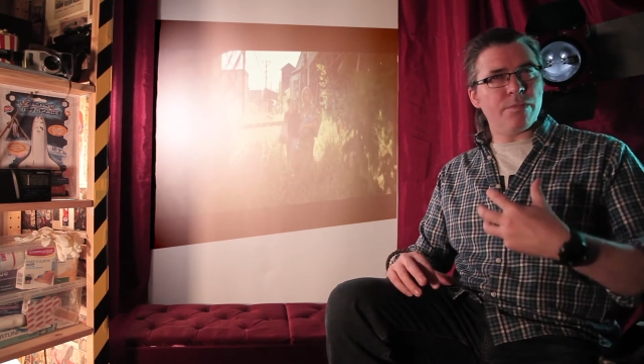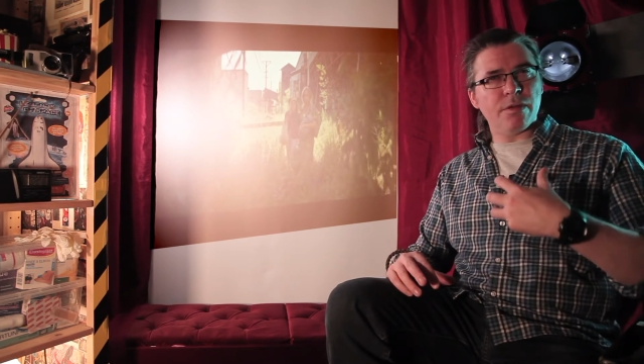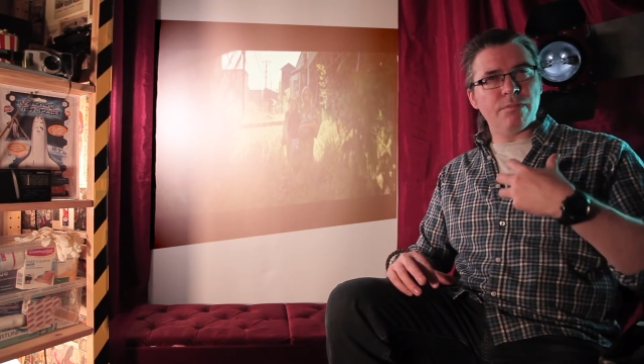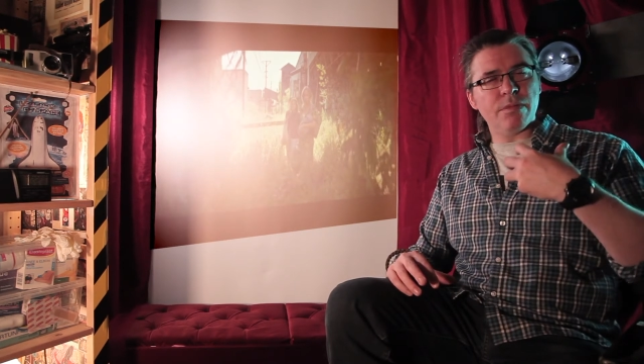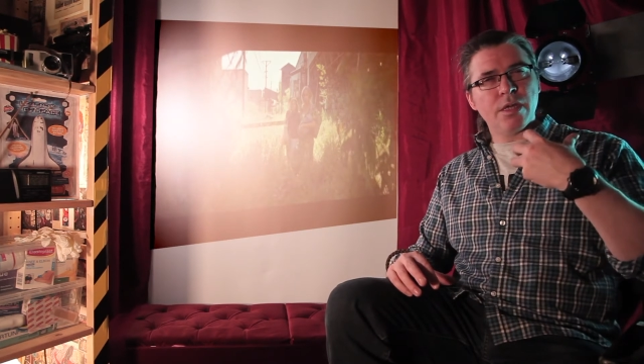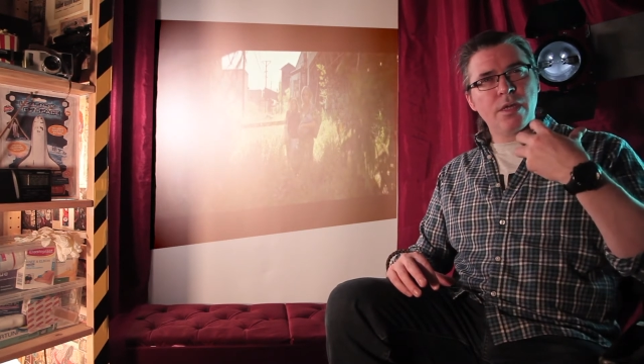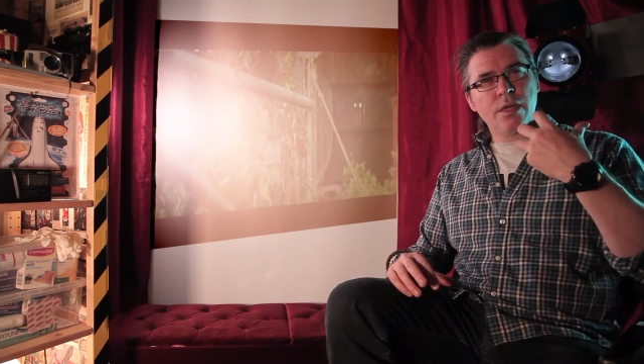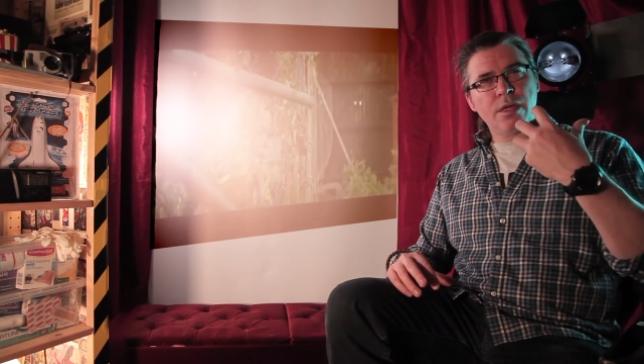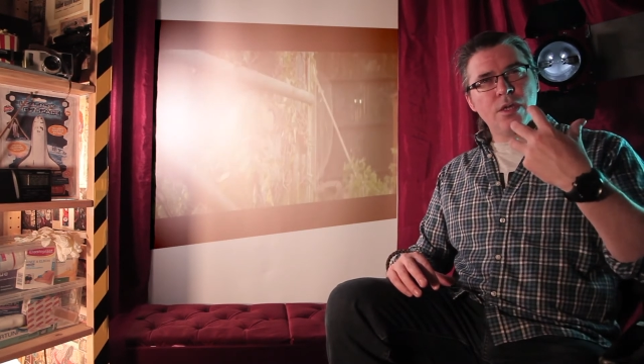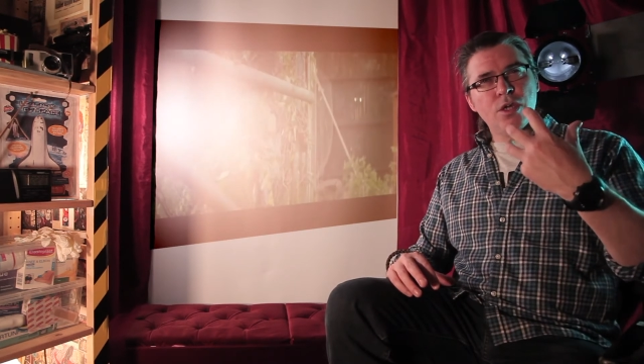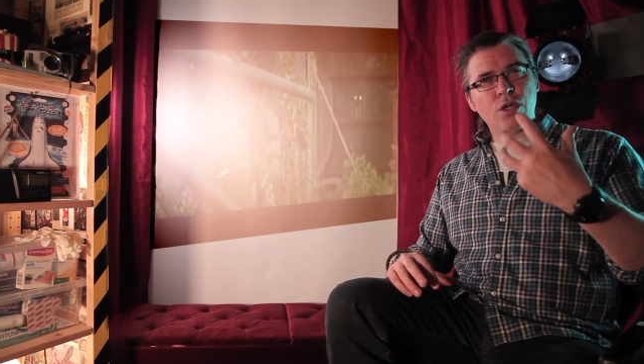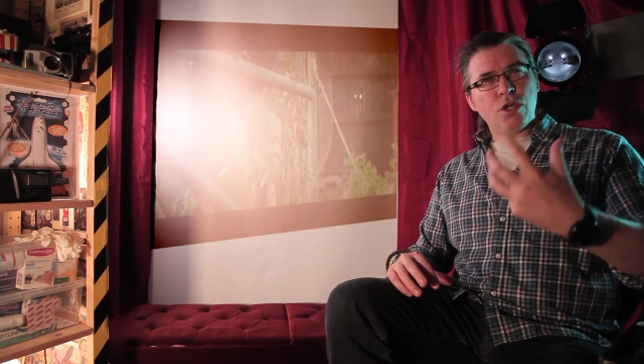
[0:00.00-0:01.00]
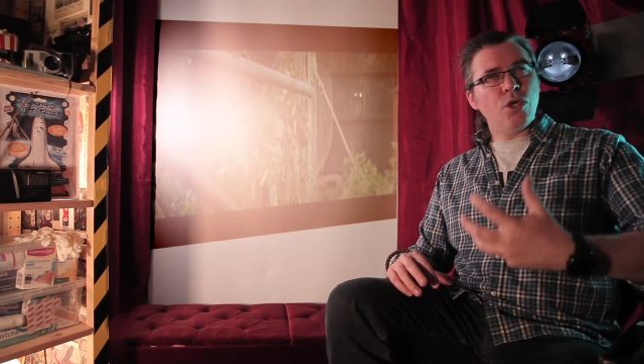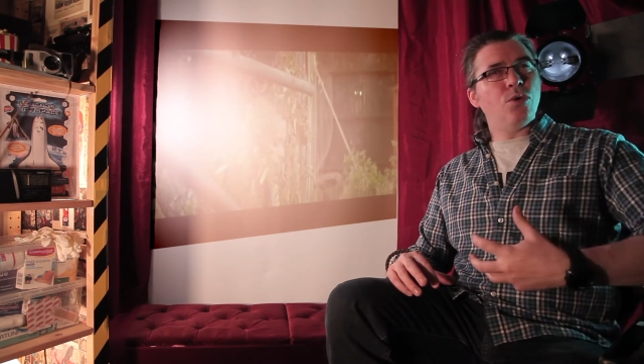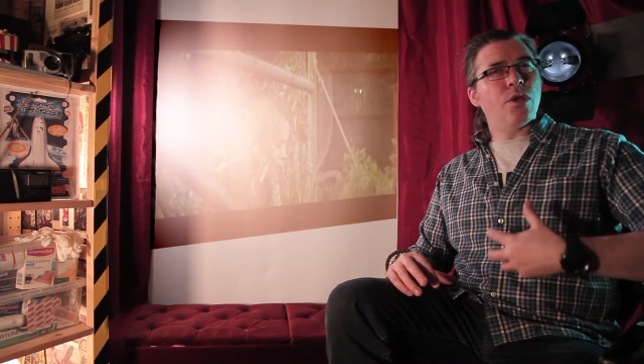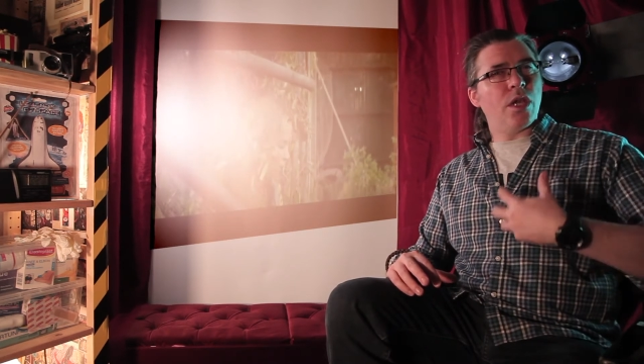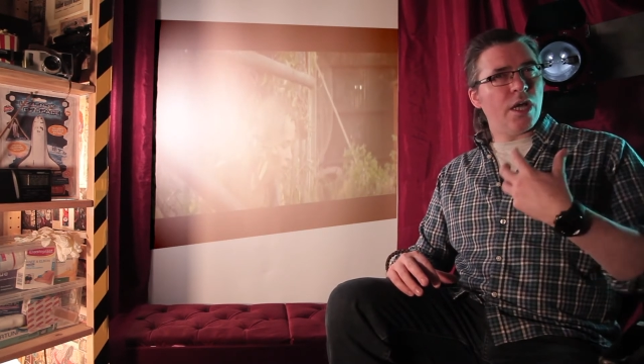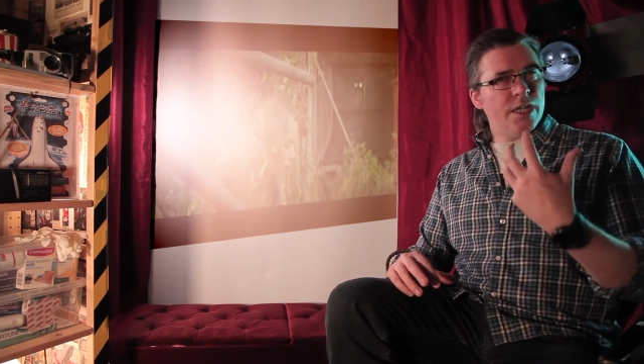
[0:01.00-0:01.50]
them
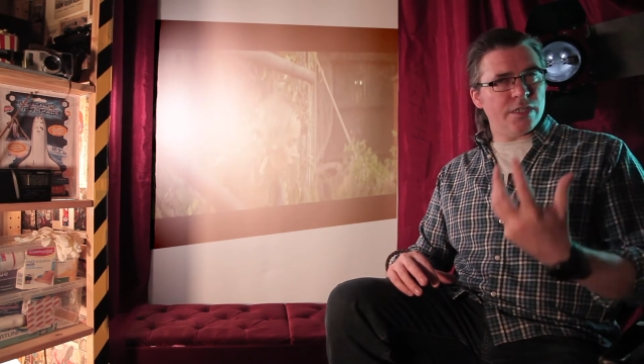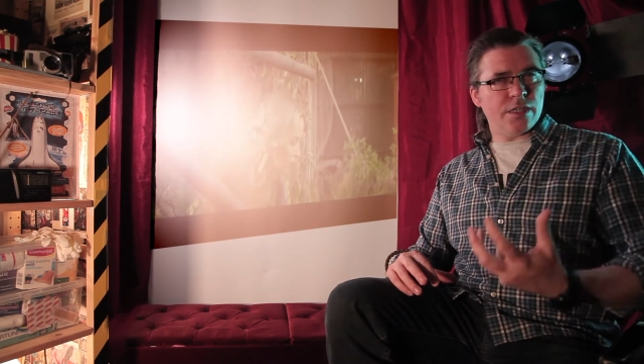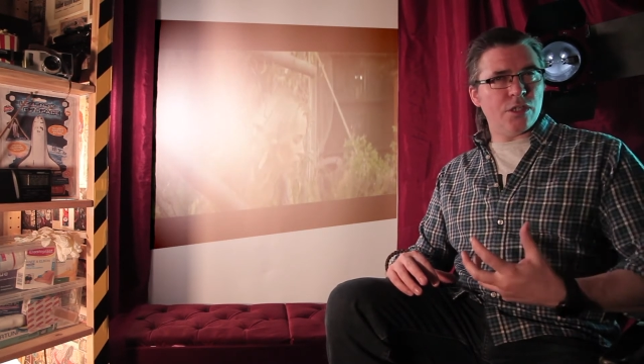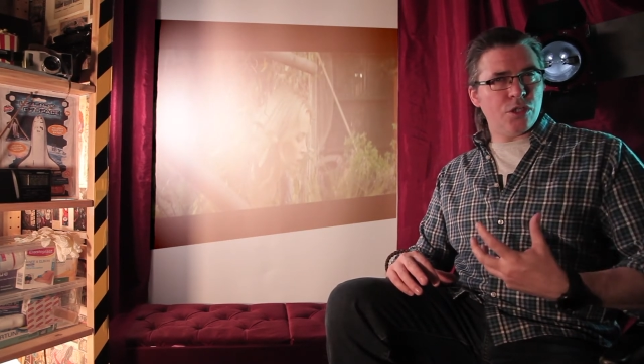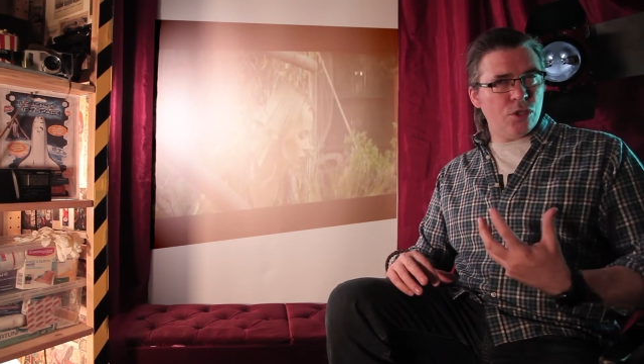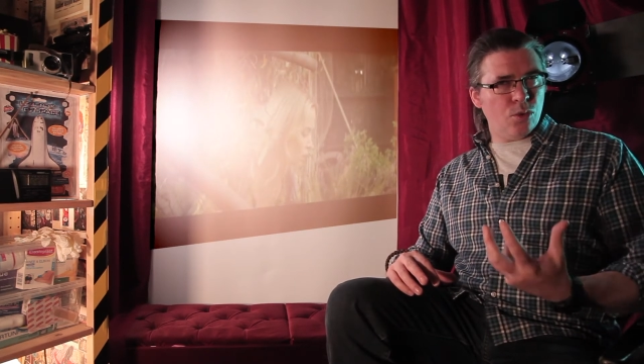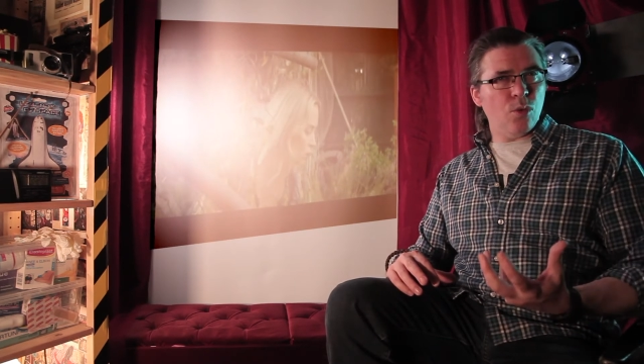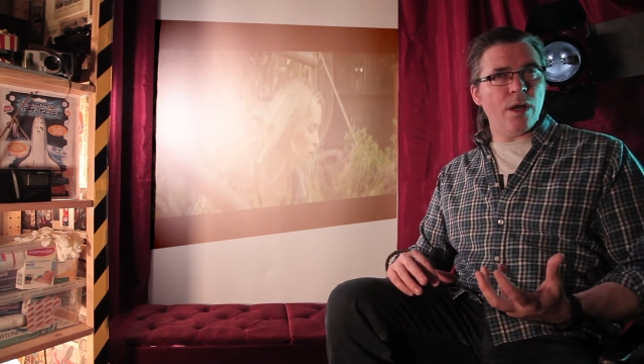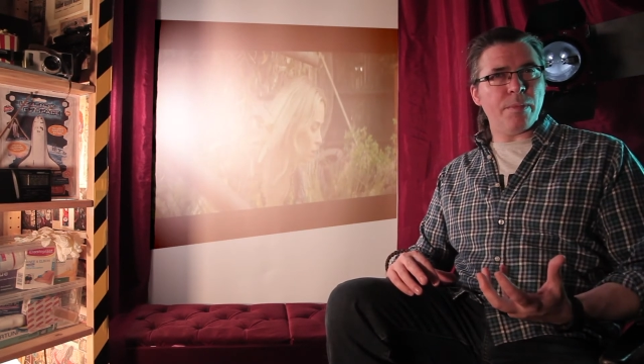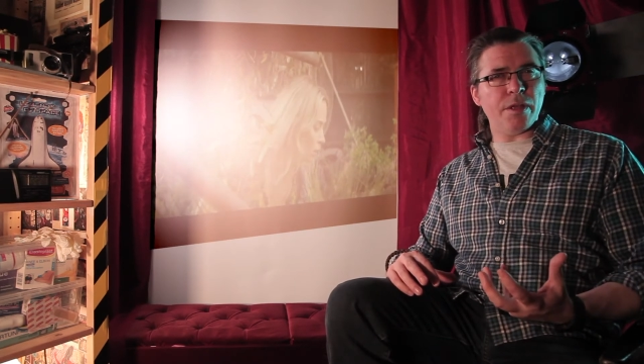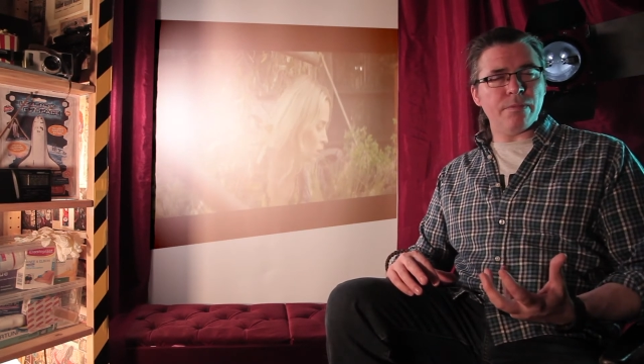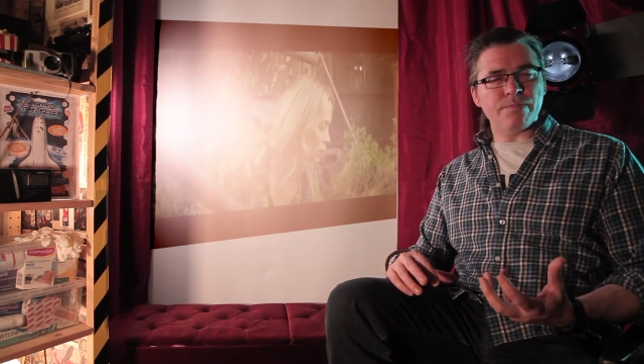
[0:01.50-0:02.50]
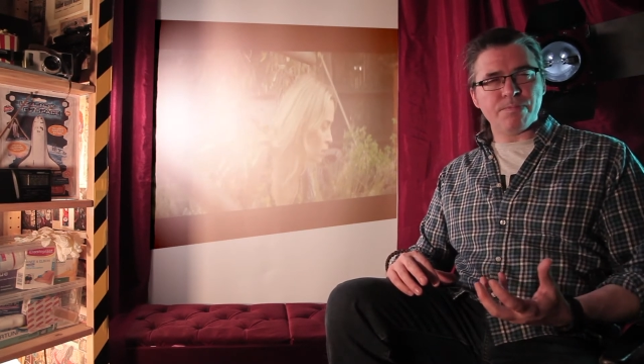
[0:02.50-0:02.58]
utilize this new weapon.